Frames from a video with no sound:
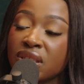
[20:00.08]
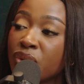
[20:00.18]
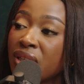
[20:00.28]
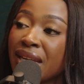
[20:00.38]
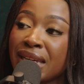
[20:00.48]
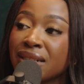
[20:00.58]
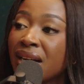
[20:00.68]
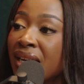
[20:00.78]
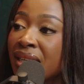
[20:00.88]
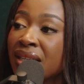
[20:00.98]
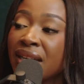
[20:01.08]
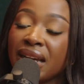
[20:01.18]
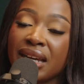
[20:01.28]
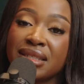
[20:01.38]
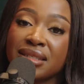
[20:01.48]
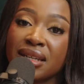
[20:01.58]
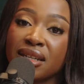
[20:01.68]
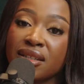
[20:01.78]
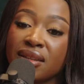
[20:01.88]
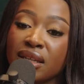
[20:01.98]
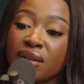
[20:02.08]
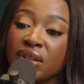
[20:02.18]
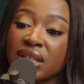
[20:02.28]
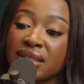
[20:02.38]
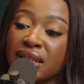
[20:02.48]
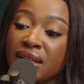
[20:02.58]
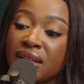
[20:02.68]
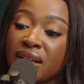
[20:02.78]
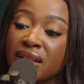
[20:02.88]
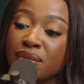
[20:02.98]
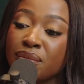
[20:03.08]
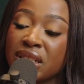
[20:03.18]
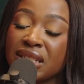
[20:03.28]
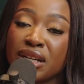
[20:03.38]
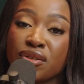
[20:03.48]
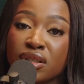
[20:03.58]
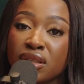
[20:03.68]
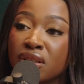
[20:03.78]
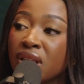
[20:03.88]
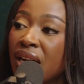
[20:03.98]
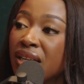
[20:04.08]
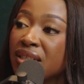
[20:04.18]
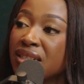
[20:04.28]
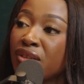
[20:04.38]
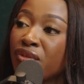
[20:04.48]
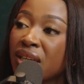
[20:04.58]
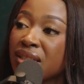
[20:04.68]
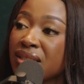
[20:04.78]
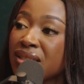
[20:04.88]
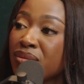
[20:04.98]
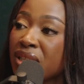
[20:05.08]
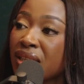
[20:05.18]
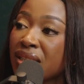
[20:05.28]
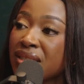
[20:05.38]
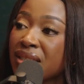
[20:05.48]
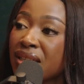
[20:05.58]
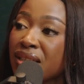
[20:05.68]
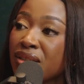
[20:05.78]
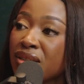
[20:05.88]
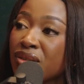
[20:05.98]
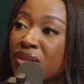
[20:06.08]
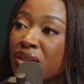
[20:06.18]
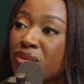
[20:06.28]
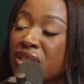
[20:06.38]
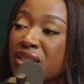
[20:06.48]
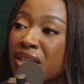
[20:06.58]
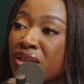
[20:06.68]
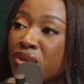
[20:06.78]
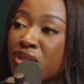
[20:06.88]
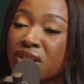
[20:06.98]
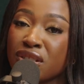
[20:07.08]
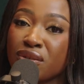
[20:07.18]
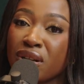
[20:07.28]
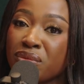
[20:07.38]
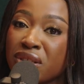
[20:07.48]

with the naked eye. It's think of it as a material defect. It's something that's what's another word to describe this?